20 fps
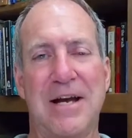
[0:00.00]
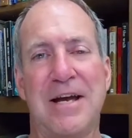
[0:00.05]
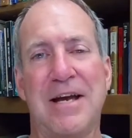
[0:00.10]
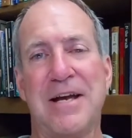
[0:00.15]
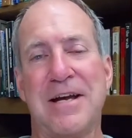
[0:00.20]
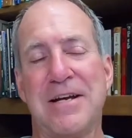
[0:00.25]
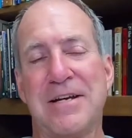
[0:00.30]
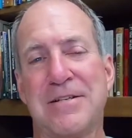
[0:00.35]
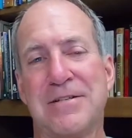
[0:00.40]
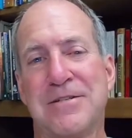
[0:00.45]

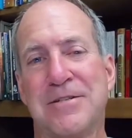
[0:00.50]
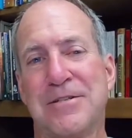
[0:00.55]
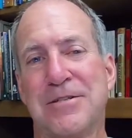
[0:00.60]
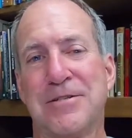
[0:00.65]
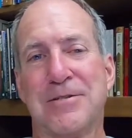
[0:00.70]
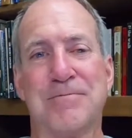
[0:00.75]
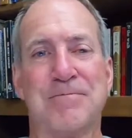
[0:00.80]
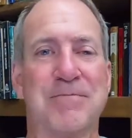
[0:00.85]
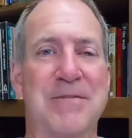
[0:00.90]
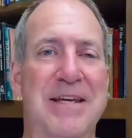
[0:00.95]
And
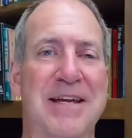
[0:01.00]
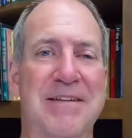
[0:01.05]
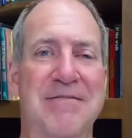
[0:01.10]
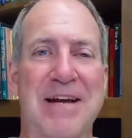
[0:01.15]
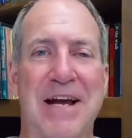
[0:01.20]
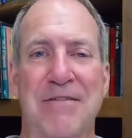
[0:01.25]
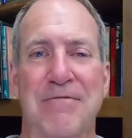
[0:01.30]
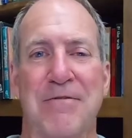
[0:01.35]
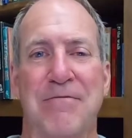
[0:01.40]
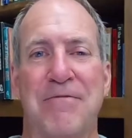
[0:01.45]
kind
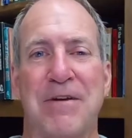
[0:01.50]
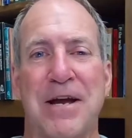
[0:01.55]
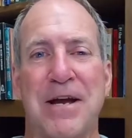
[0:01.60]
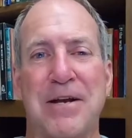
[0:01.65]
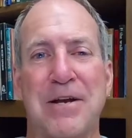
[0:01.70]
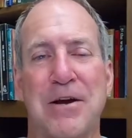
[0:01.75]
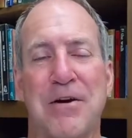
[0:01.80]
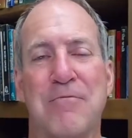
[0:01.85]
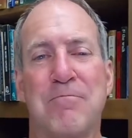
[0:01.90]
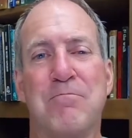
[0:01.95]
of a
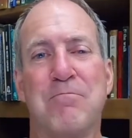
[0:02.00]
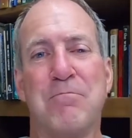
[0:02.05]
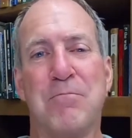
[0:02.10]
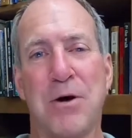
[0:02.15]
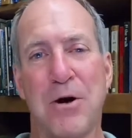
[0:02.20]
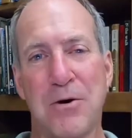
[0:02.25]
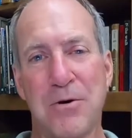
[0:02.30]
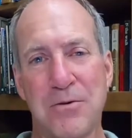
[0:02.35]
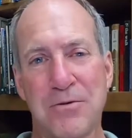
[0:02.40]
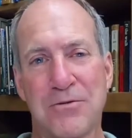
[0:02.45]
fan of
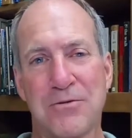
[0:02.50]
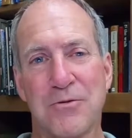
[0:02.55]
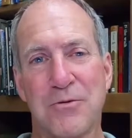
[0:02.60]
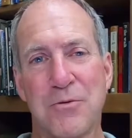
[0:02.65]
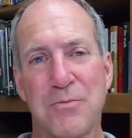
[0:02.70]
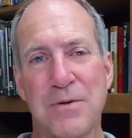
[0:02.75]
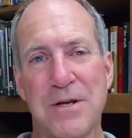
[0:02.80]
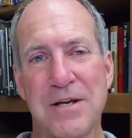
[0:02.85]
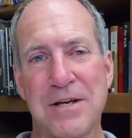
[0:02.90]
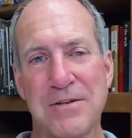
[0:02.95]
both, so
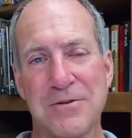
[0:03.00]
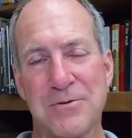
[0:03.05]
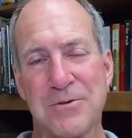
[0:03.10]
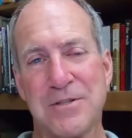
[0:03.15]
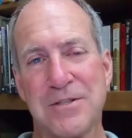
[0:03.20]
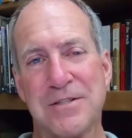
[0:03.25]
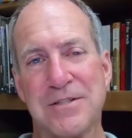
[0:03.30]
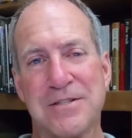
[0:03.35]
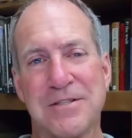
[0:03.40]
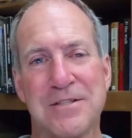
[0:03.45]
we'll be
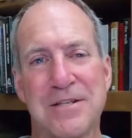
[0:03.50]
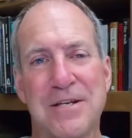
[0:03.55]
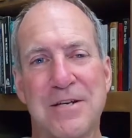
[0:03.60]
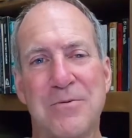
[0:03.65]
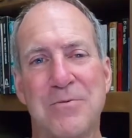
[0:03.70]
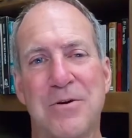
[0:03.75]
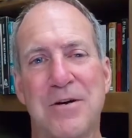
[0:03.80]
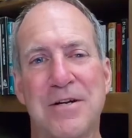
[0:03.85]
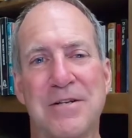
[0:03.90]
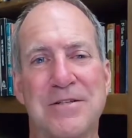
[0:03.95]
interested to see
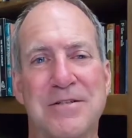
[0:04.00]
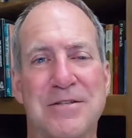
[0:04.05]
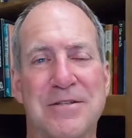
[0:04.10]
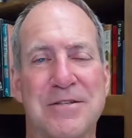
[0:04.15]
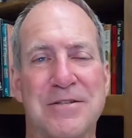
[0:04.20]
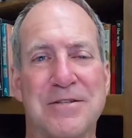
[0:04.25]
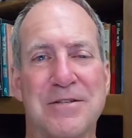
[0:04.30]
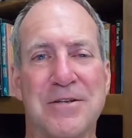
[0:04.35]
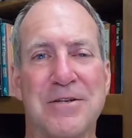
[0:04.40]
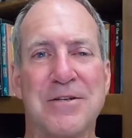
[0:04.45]
what
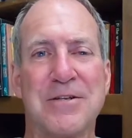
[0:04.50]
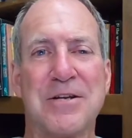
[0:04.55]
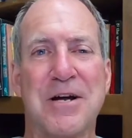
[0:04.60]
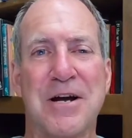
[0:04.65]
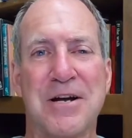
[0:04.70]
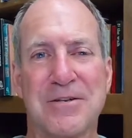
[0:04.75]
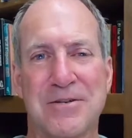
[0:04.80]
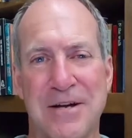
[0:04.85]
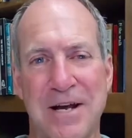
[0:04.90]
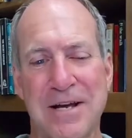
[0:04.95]
the good
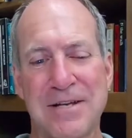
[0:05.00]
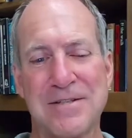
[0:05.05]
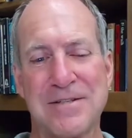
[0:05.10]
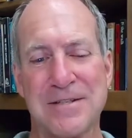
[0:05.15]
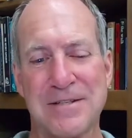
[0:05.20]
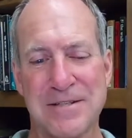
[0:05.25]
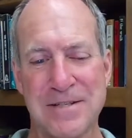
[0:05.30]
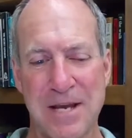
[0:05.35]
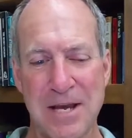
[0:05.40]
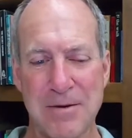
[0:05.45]
doctor has
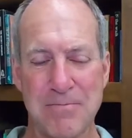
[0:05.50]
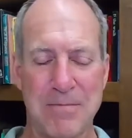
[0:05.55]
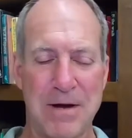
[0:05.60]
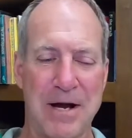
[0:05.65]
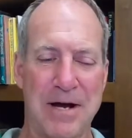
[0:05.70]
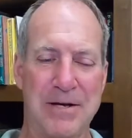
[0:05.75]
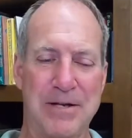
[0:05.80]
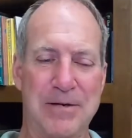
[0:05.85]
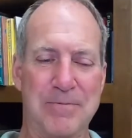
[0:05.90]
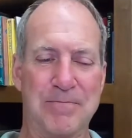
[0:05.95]
to say
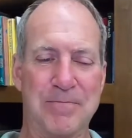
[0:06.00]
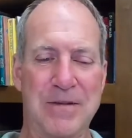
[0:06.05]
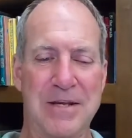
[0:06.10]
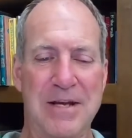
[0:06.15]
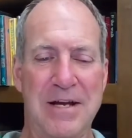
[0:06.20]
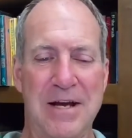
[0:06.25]
about it.